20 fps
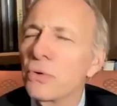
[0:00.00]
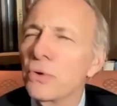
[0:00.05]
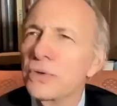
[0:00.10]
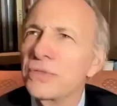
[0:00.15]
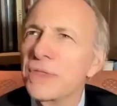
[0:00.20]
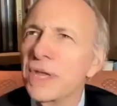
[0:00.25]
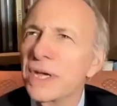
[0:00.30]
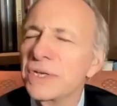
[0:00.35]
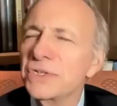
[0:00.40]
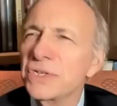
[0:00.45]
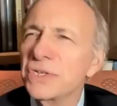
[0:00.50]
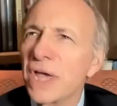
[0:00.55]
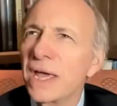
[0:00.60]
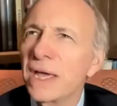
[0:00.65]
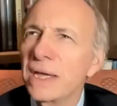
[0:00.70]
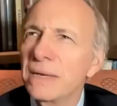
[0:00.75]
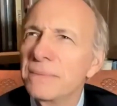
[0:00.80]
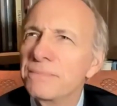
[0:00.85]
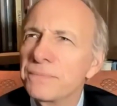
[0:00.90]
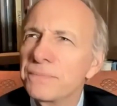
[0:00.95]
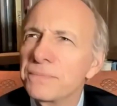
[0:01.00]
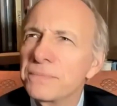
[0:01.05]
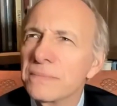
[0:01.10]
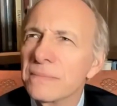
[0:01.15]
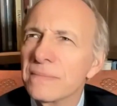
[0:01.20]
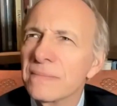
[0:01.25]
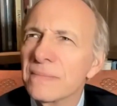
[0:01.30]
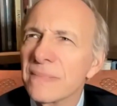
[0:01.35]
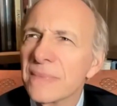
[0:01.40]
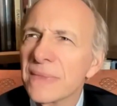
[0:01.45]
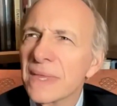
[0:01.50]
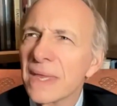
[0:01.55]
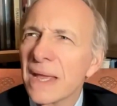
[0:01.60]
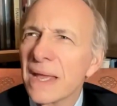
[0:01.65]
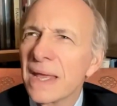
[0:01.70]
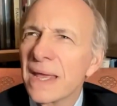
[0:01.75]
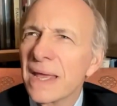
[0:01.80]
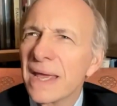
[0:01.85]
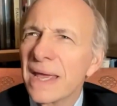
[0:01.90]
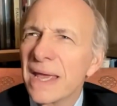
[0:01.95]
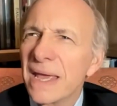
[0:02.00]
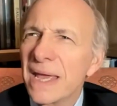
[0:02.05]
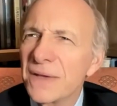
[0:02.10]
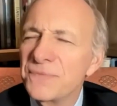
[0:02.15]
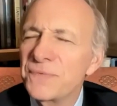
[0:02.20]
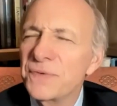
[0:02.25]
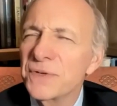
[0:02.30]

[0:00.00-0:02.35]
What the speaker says: it, they say, if